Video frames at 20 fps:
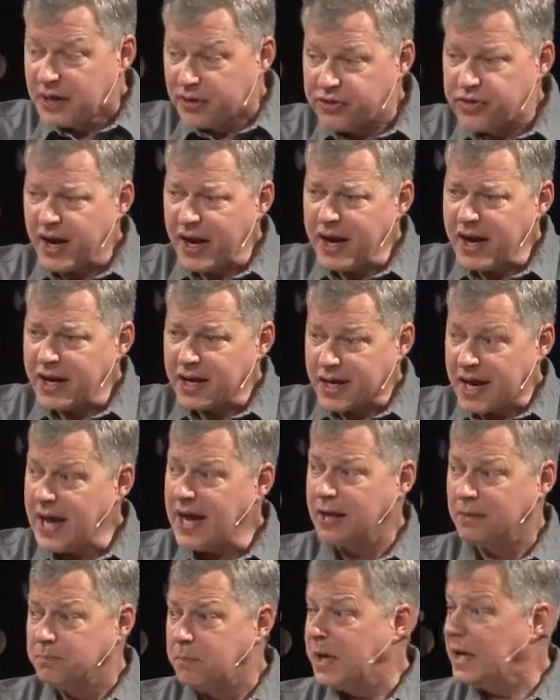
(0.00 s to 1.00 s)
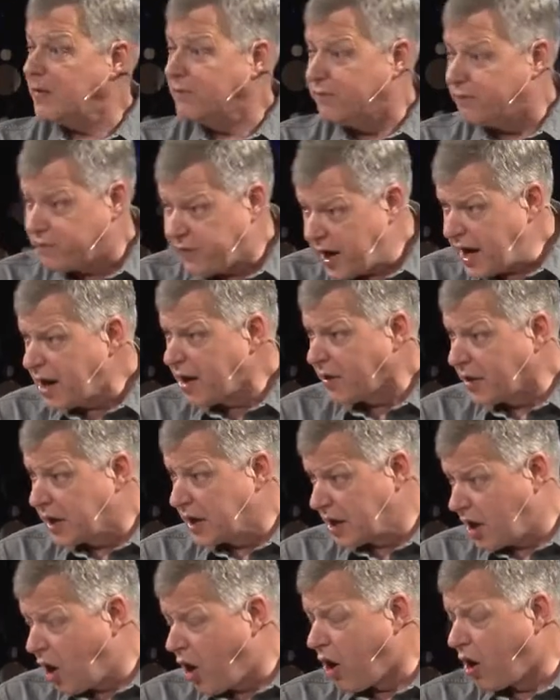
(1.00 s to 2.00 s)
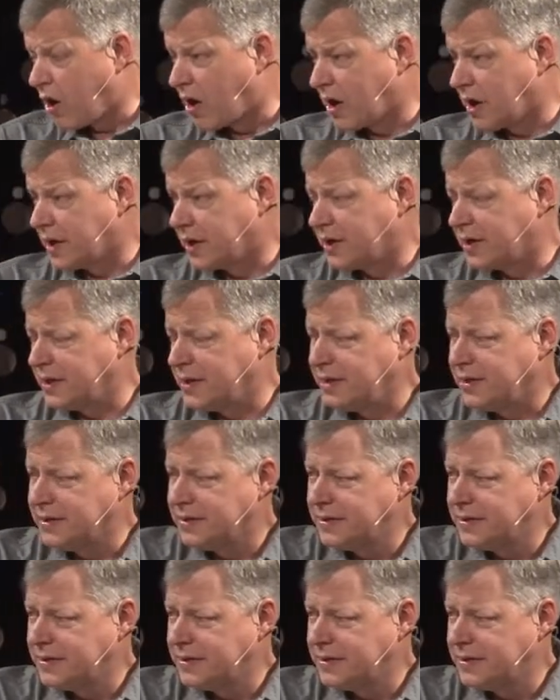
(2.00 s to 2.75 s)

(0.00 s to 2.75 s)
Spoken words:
They can be very hard.